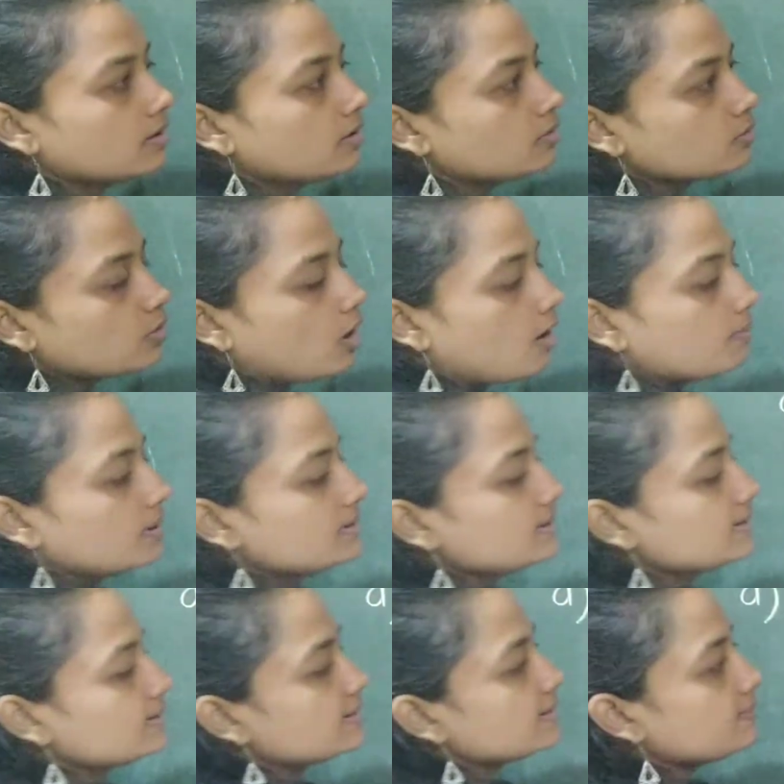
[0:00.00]
So, how much is
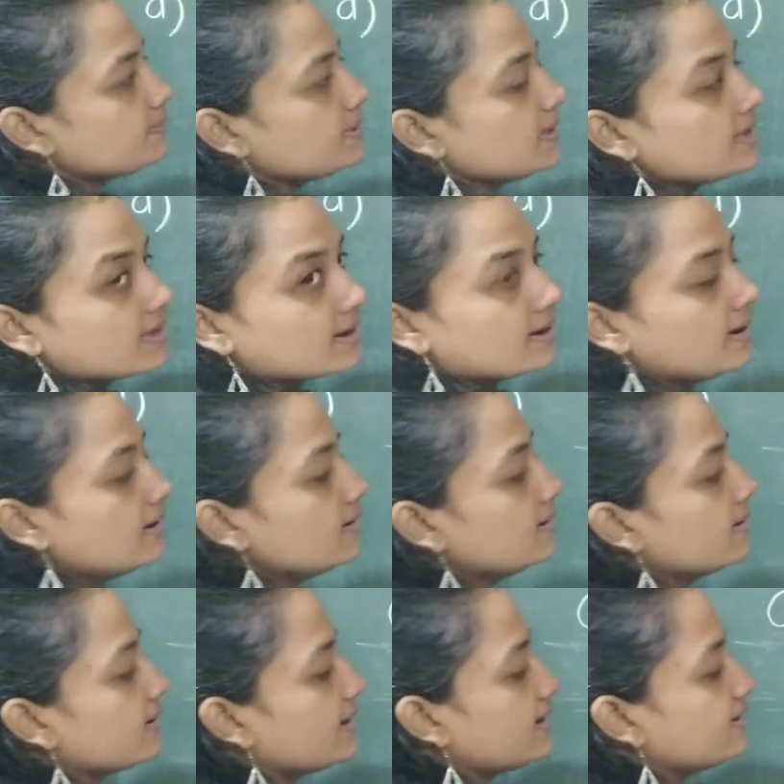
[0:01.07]
CP here?
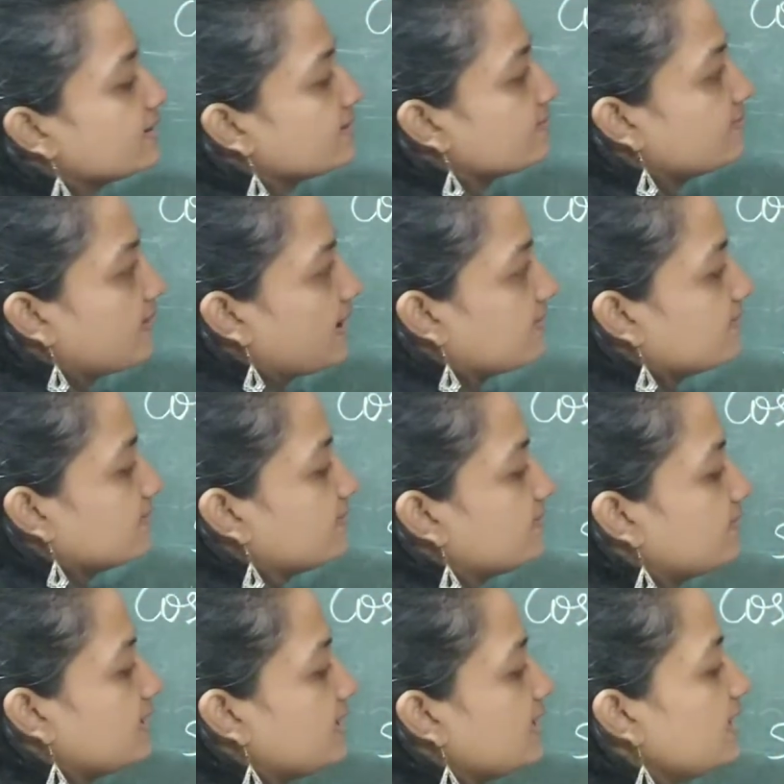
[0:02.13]
It is
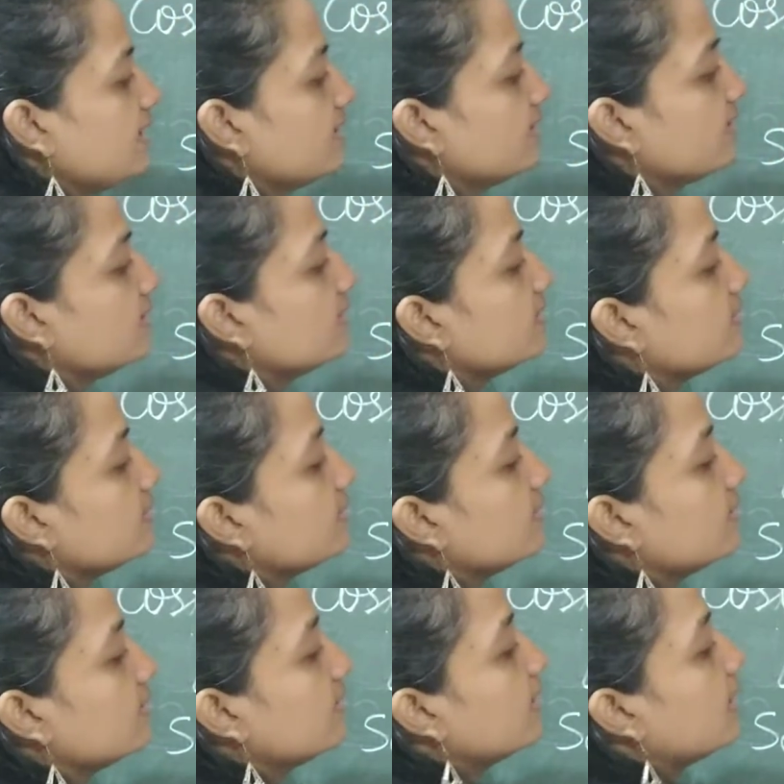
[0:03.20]
550
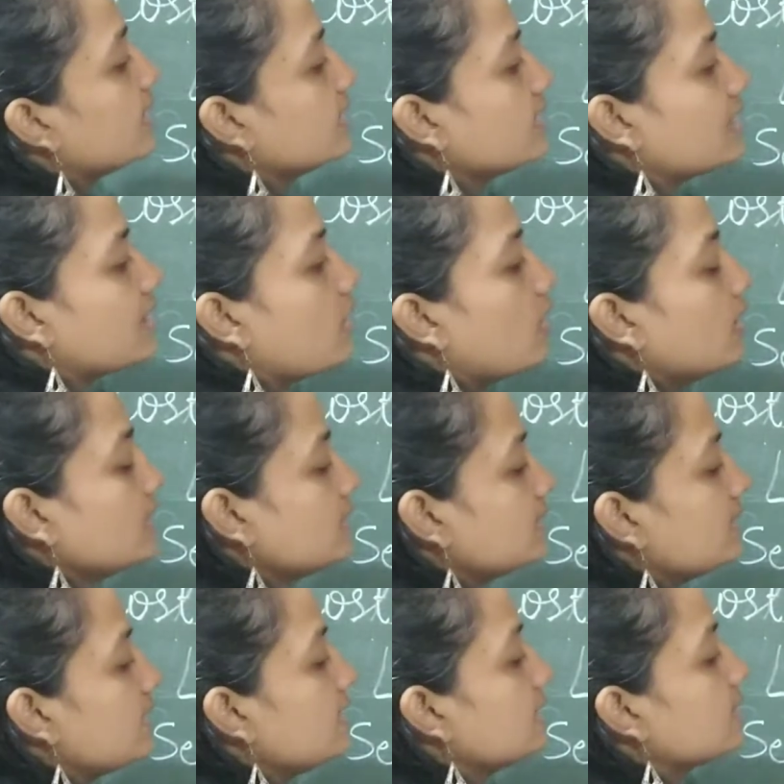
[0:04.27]
and the loss
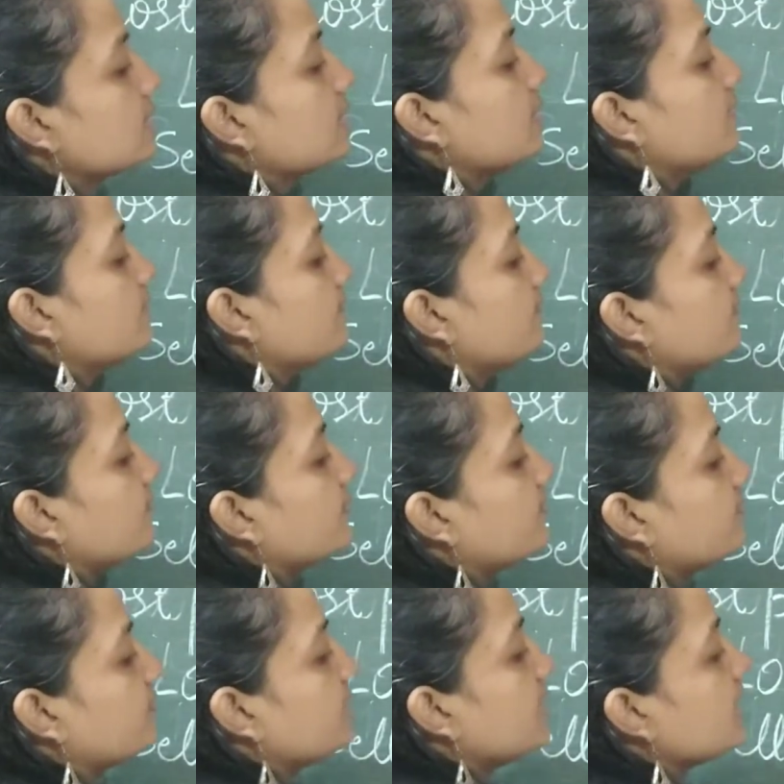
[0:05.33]
is
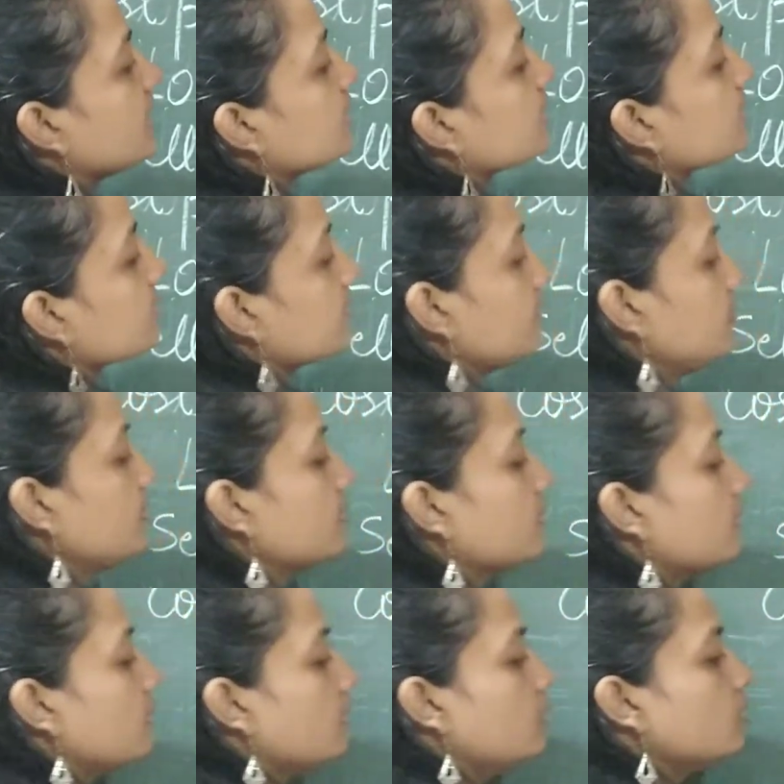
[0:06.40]
50.
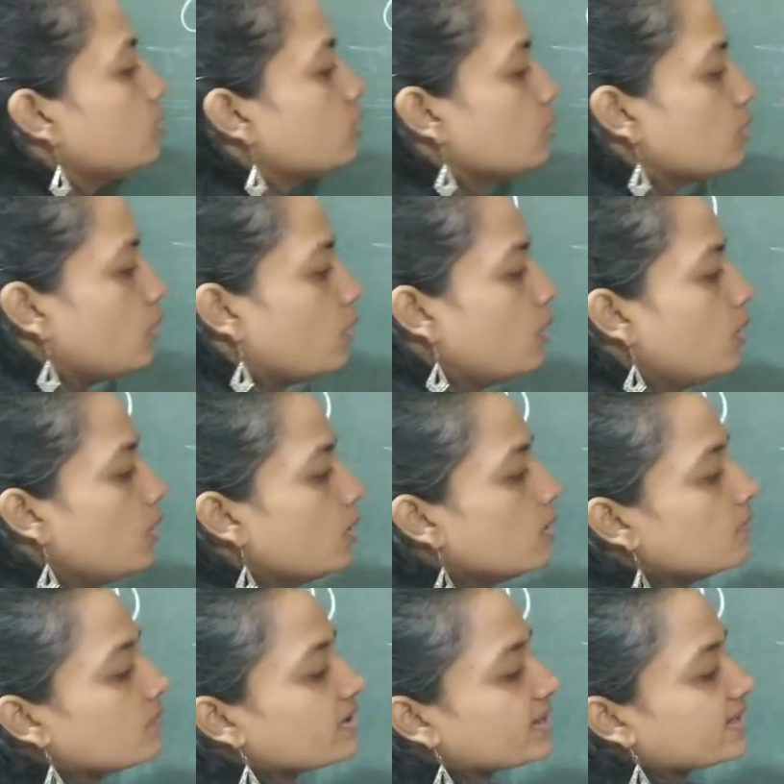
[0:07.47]
So,
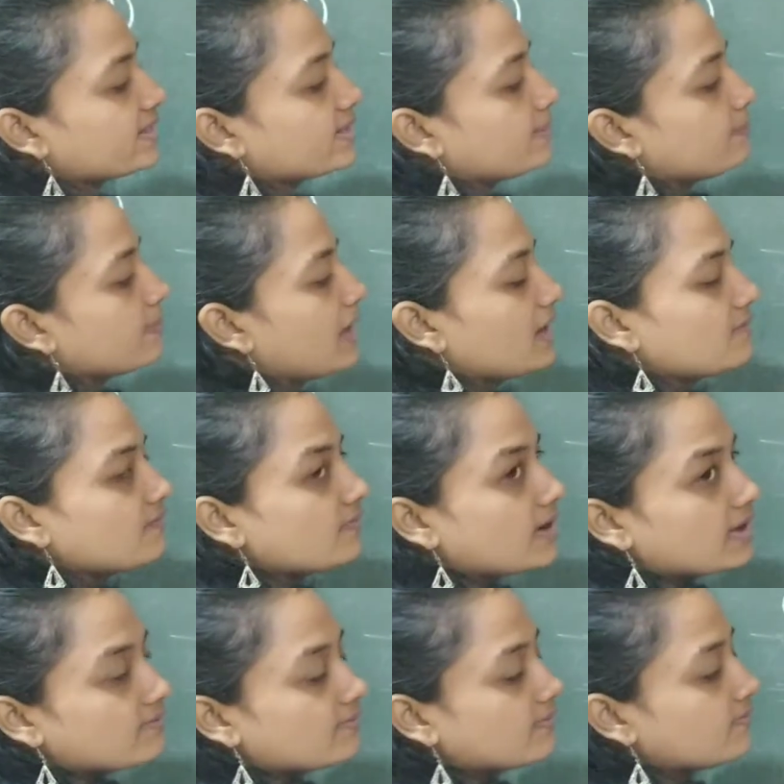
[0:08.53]
when I subtract
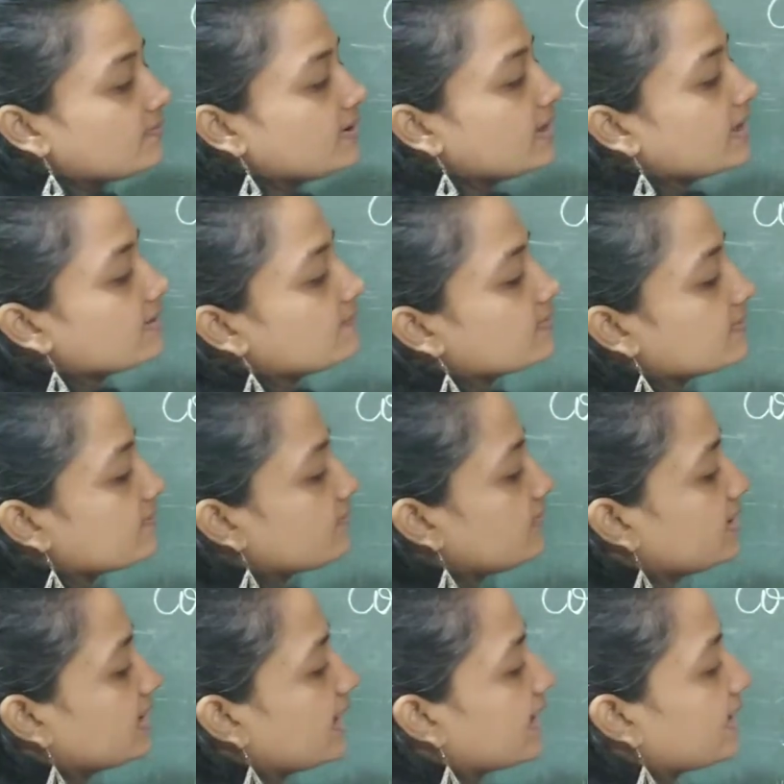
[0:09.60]
550 and
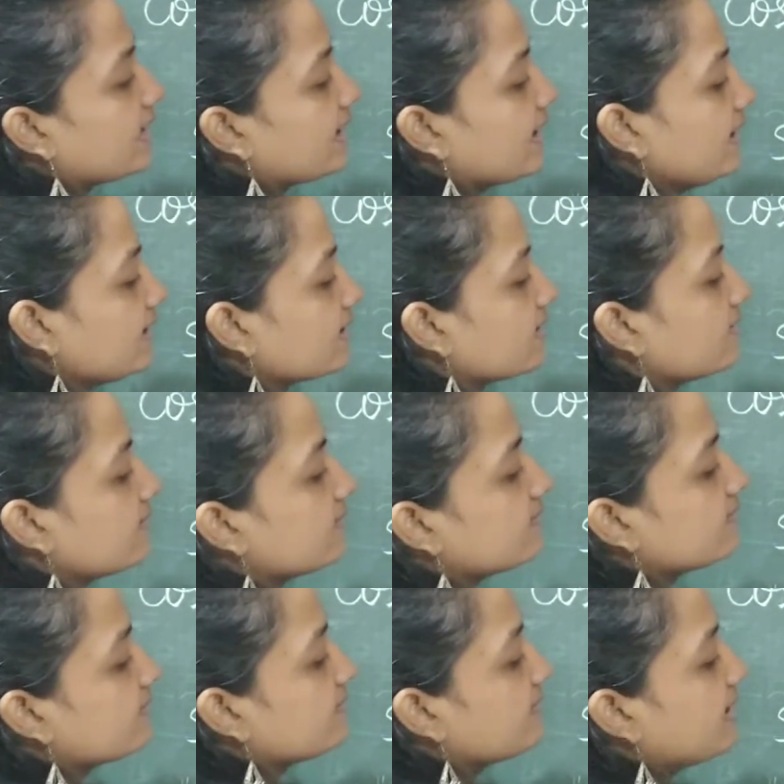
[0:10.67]
50, I get
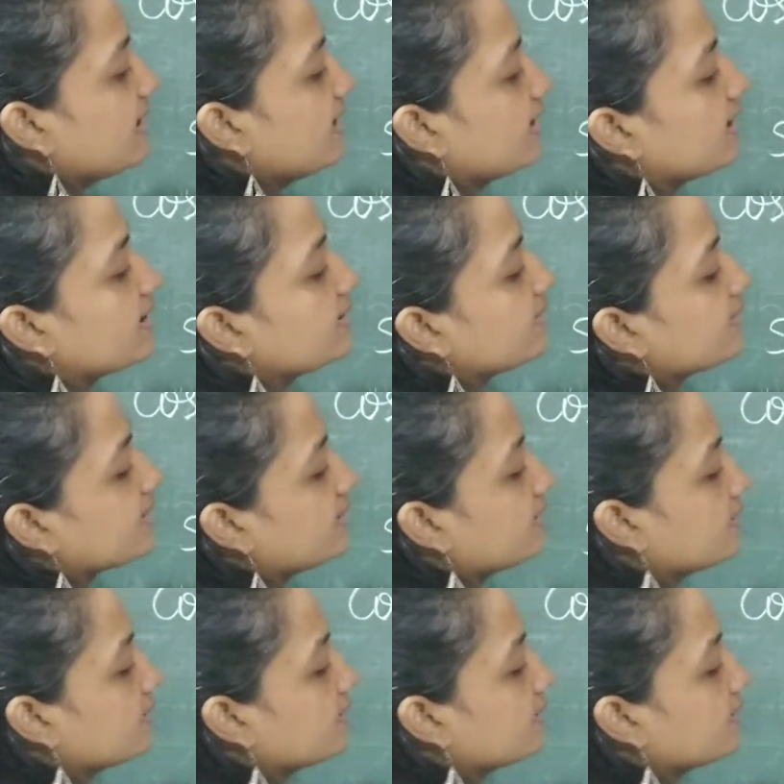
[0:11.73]
500.